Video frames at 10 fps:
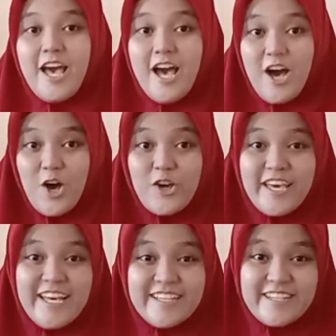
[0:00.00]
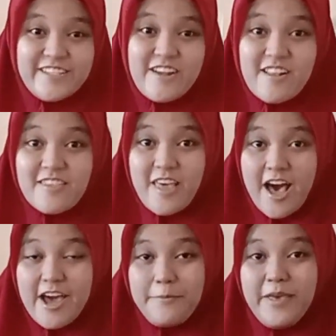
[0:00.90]
Okay, the third
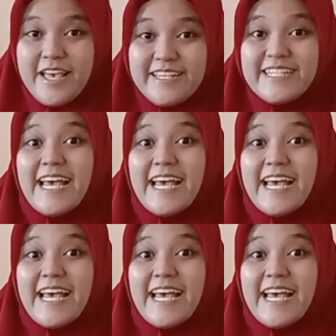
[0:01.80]
type is